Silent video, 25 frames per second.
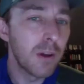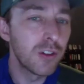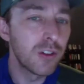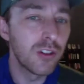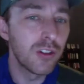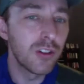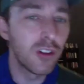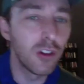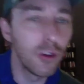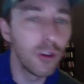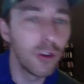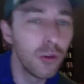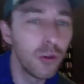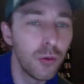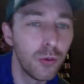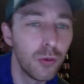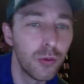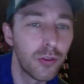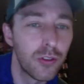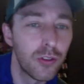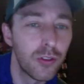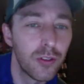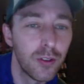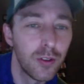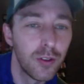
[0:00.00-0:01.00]
to lose.
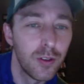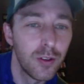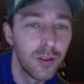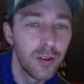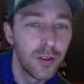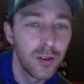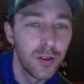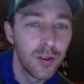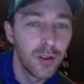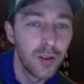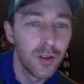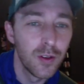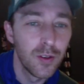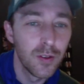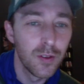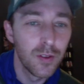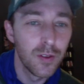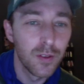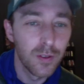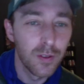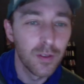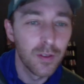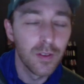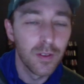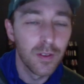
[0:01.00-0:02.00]
Are very
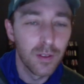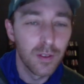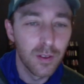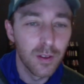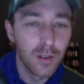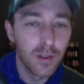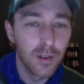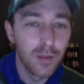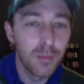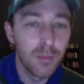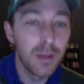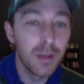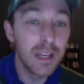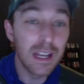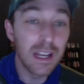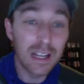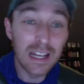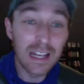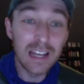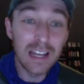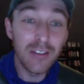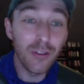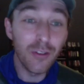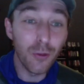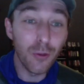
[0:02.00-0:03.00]
low. But yet Both
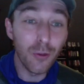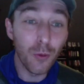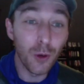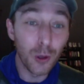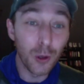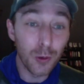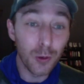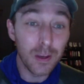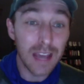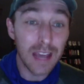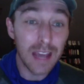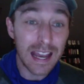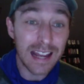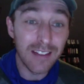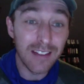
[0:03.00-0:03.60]
he's the one who gains